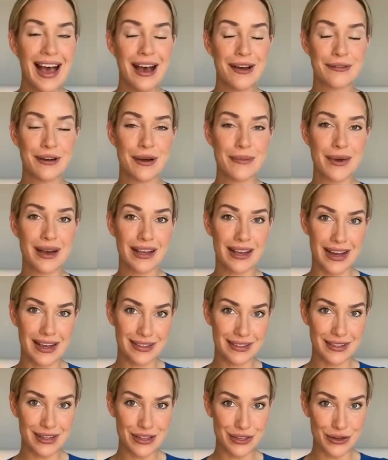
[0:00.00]
from
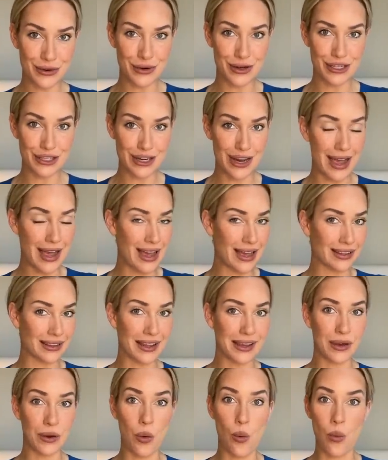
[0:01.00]
Augusta, Georgia at
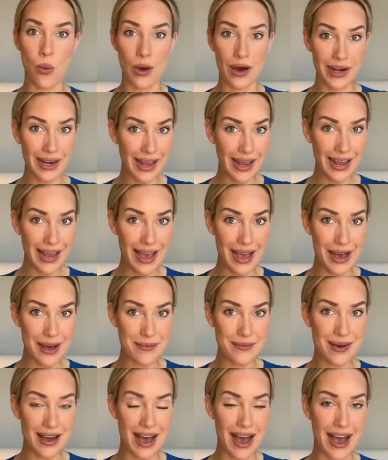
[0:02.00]
like 1
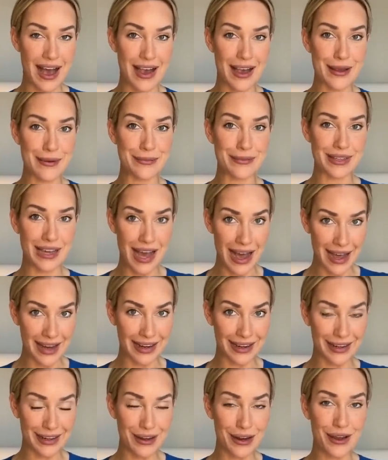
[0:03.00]
a.m. I'm
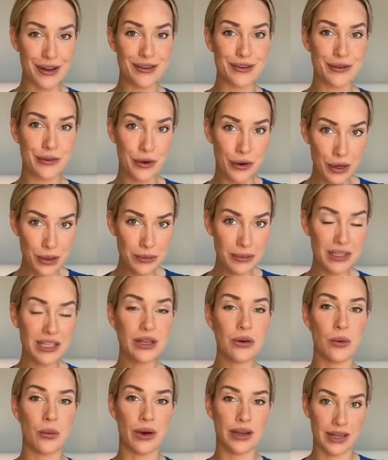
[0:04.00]
tired. Normally
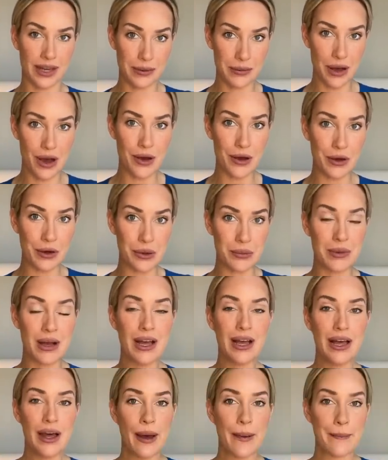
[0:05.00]
when I'm home,
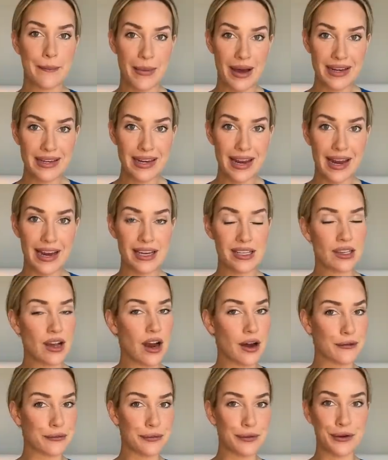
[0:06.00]
Mondays
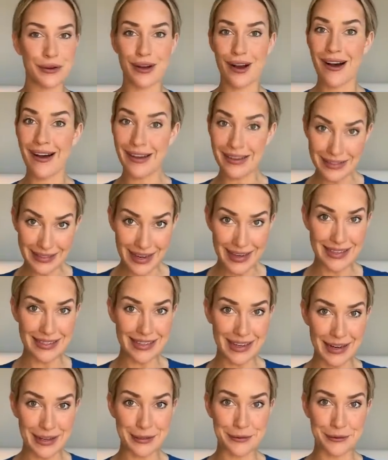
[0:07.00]
are full content
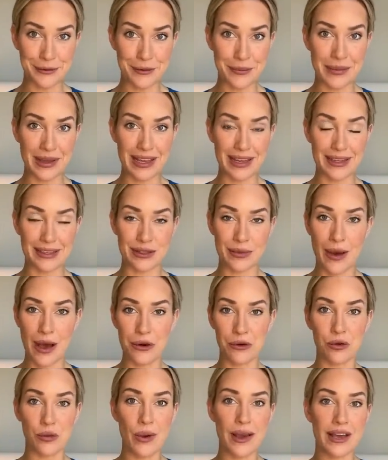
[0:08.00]
days for me. So I
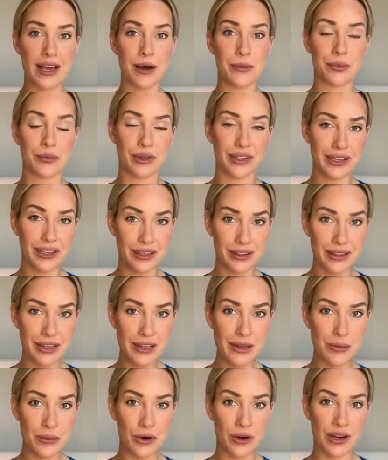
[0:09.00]
will wake up really early in
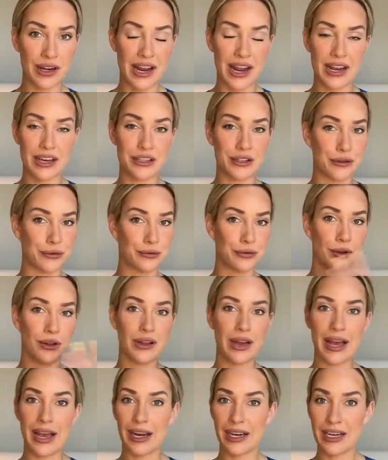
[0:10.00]
the morning, do full
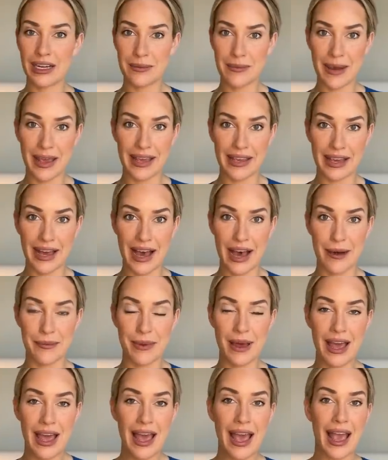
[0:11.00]
hair and
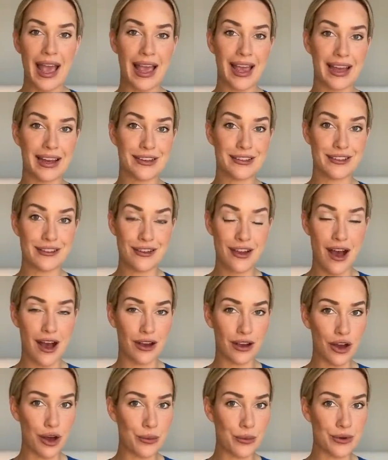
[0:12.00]
makeup, and
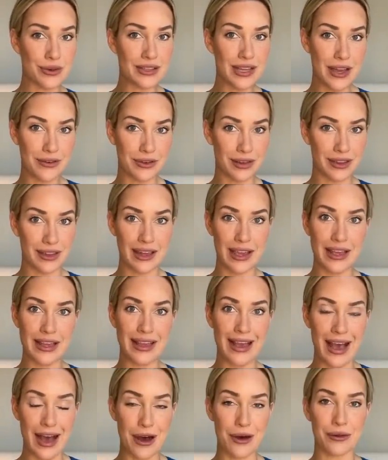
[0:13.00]
knock almost
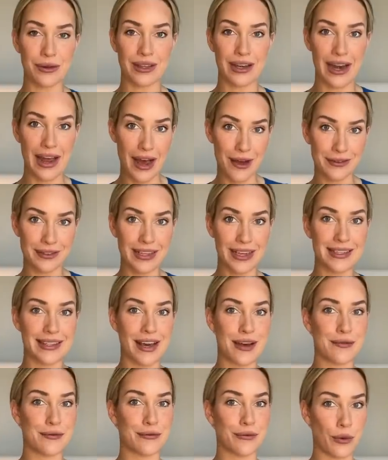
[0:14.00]
everything out that I have to get
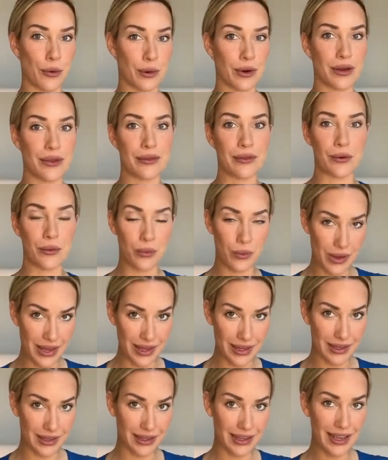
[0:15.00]
done for the
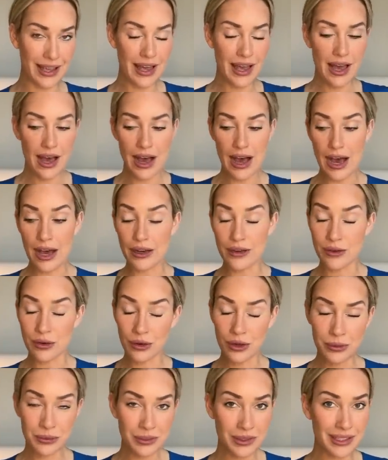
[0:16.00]
week.
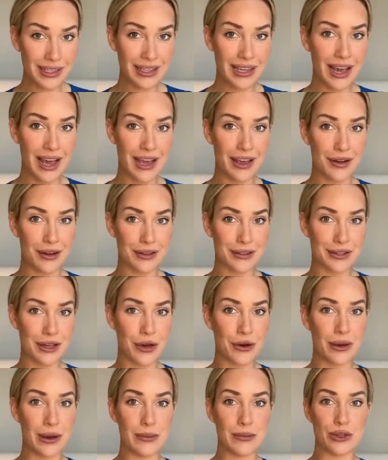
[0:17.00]
Normally, I
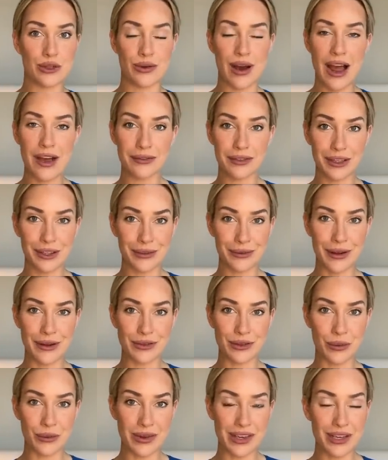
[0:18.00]
also am traveling
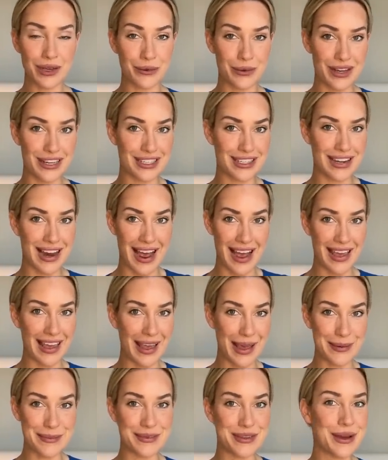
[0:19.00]
throughout the week, which I
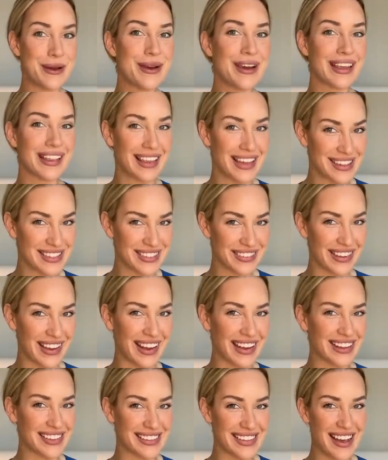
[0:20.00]
am doing this
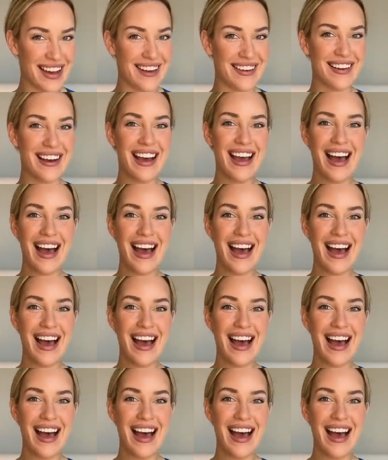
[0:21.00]
week. So